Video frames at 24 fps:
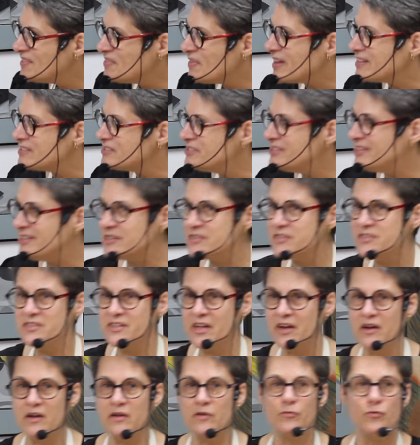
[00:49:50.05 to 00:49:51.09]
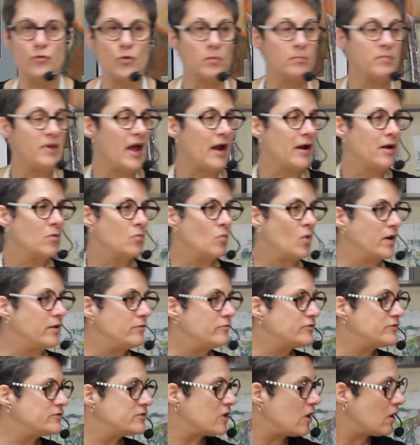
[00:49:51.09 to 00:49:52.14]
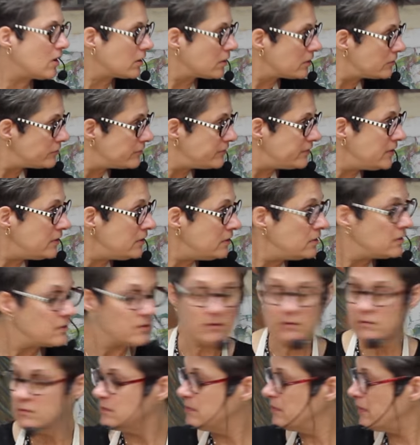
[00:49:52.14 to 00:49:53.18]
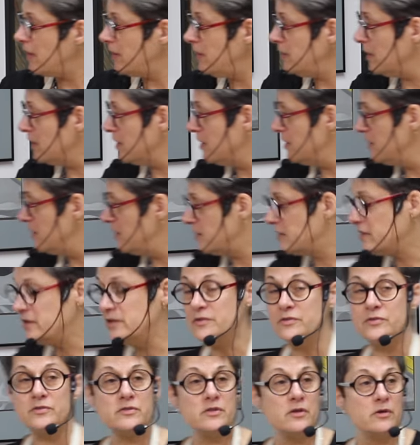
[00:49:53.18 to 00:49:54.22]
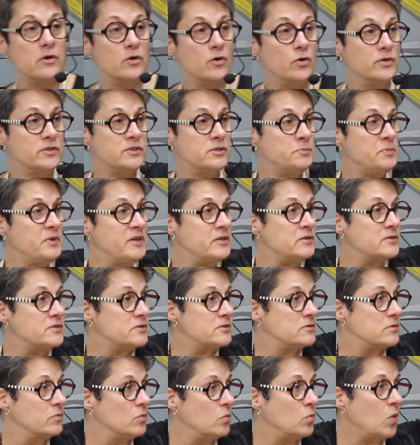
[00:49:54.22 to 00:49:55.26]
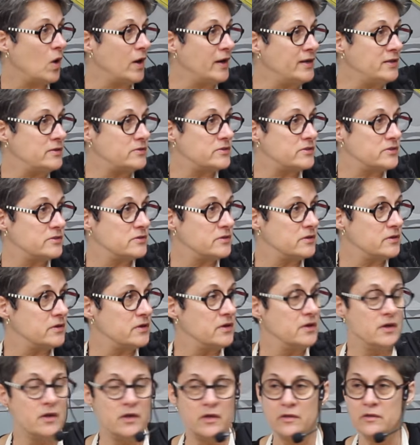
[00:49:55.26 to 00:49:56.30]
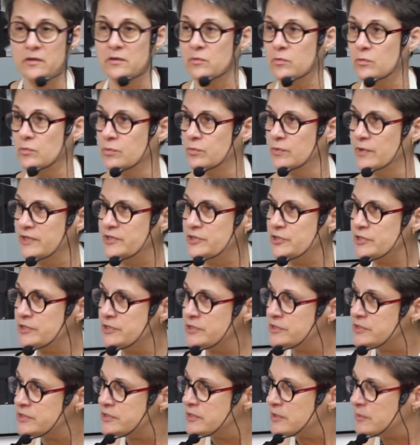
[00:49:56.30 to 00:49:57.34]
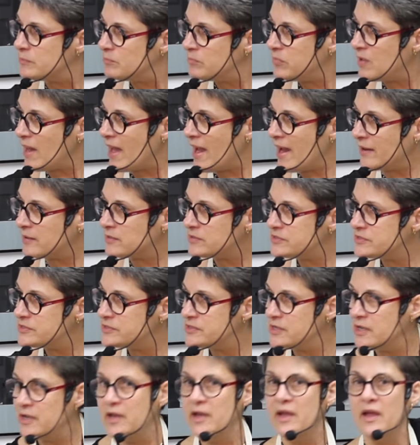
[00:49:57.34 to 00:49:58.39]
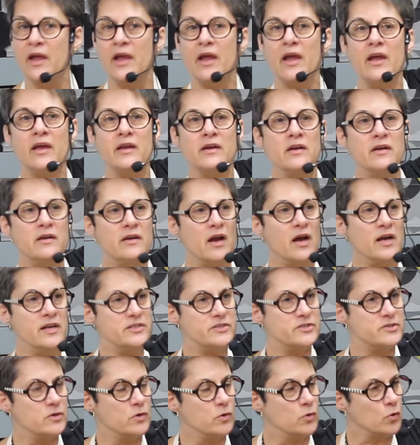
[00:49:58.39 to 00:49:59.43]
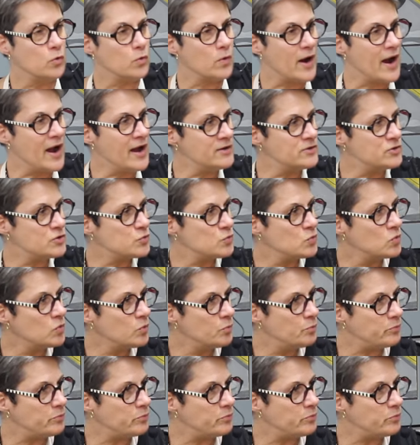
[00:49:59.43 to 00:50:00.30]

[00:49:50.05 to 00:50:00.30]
That's the aesthetic for black and white photography. Okay? It's the crispiest whites, the richest blacks, and a nice gradual,